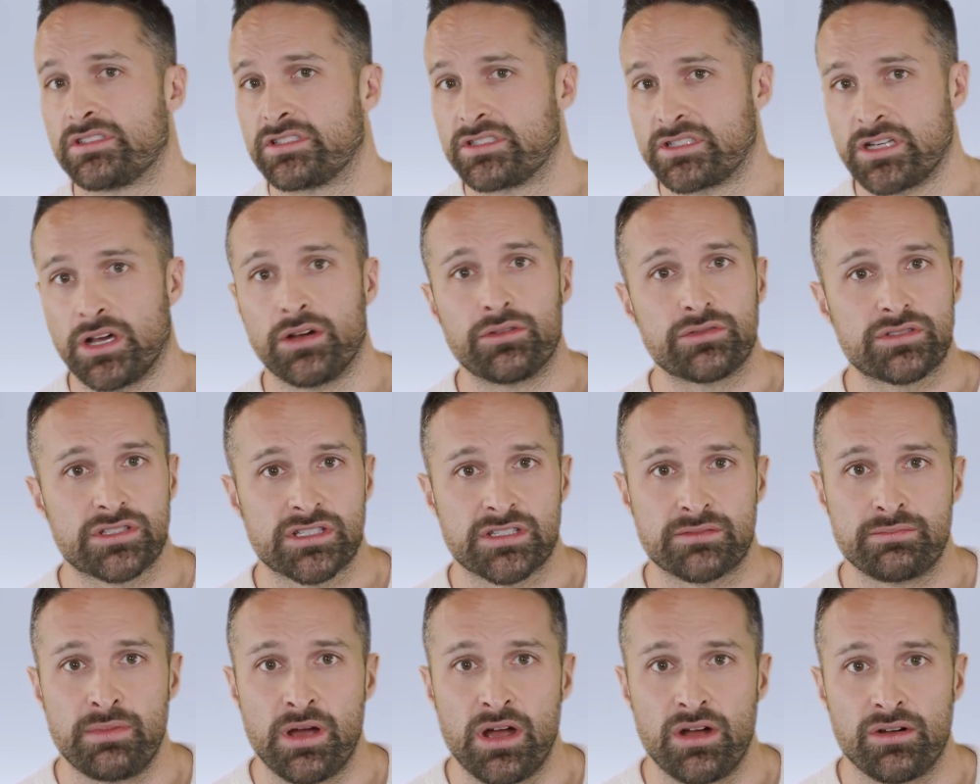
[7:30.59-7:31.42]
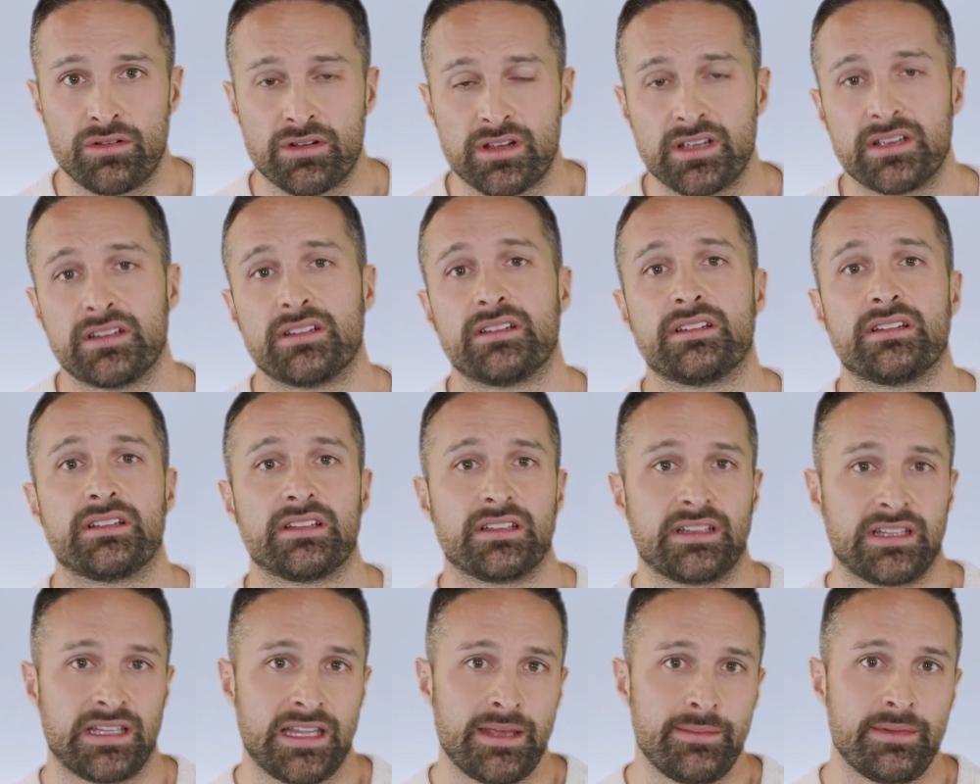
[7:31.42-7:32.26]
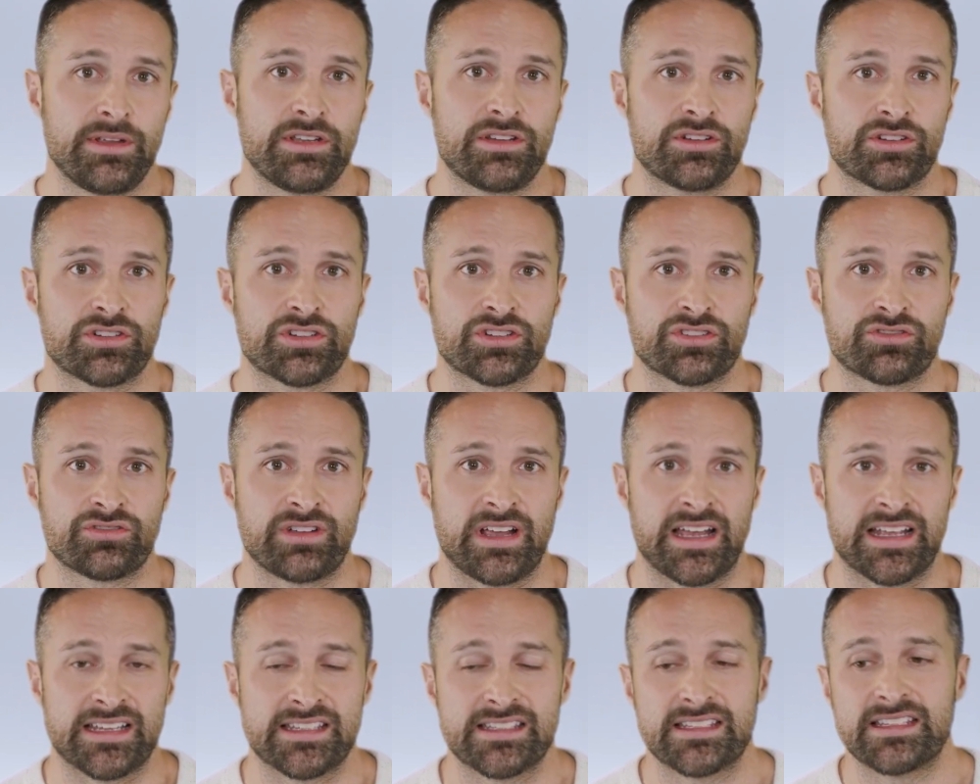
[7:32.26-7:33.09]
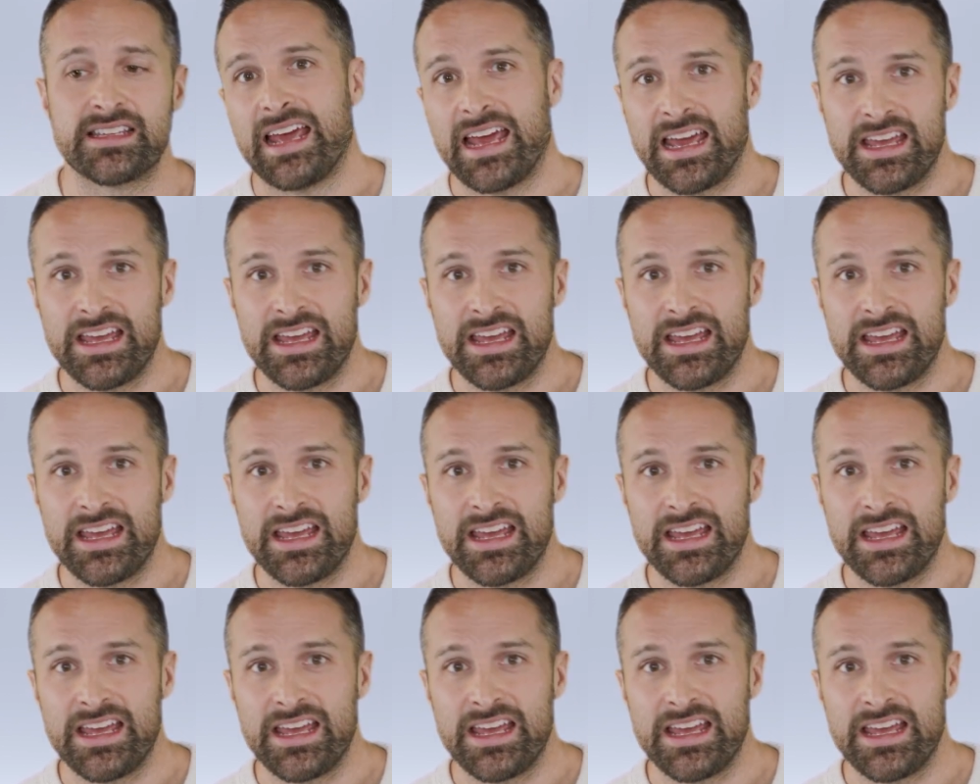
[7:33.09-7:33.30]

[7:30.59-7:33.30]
don't smoke, limit your stress.